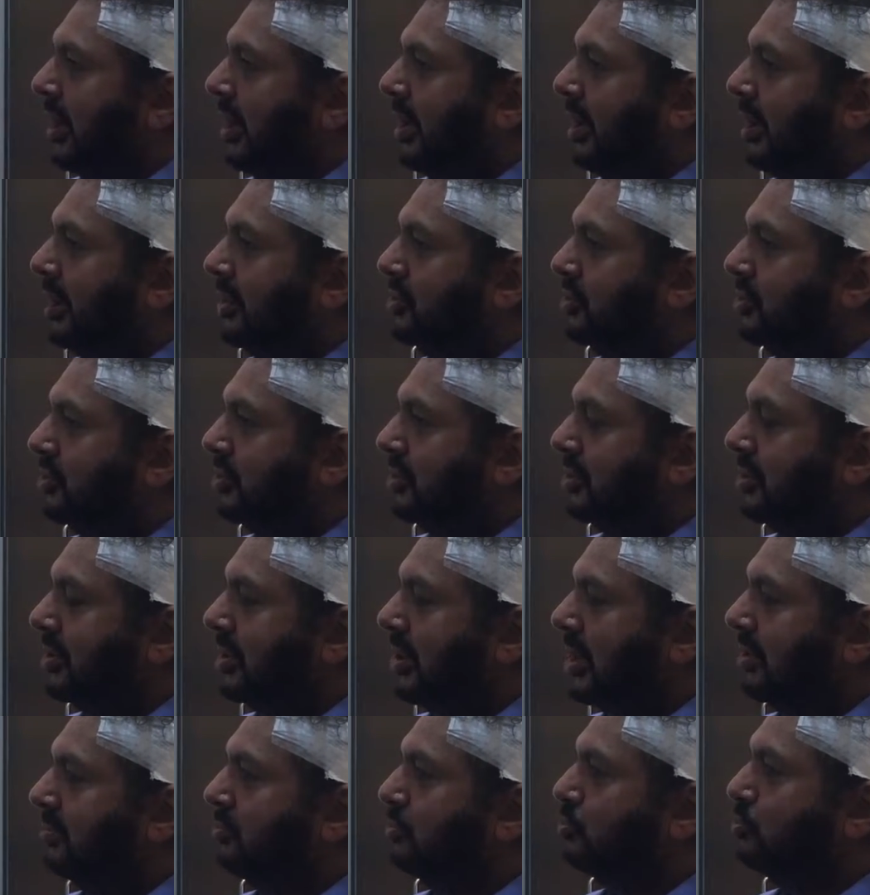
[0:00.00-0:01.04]
And
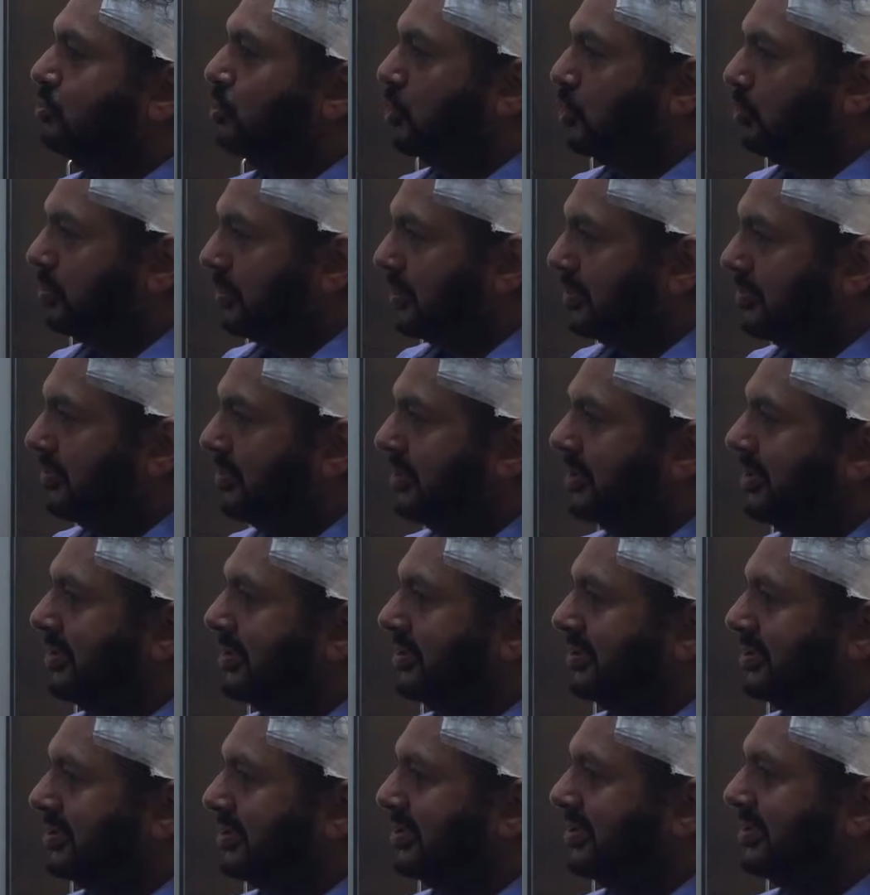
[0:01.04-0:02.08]
I was more
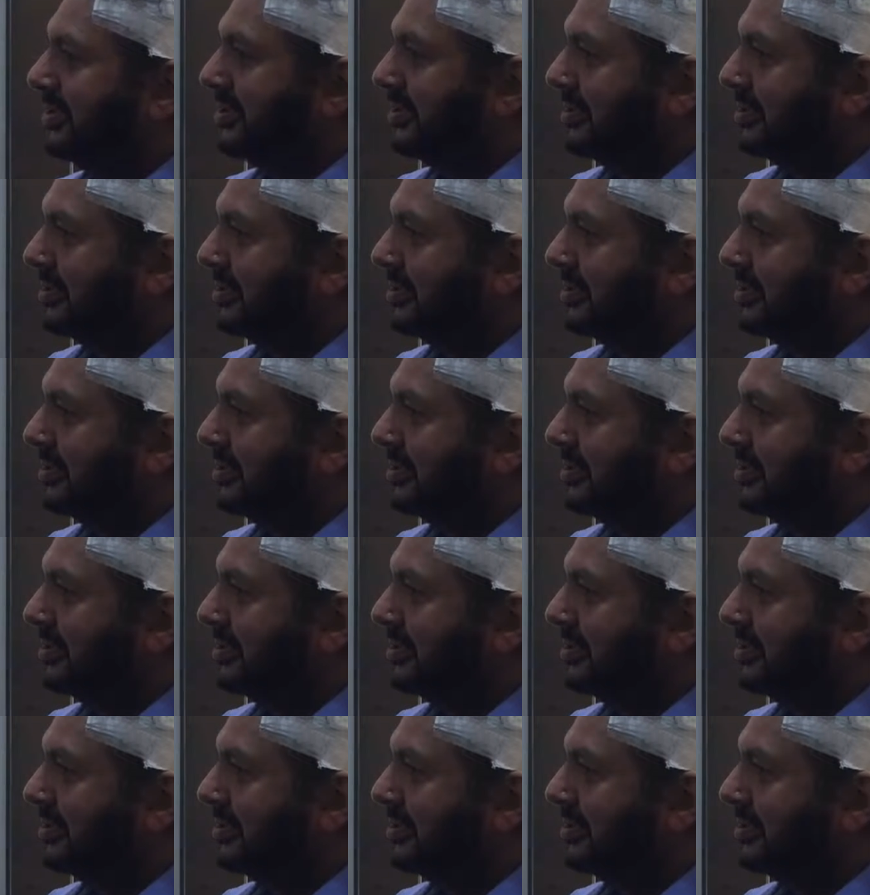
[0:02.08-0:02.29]
prepared.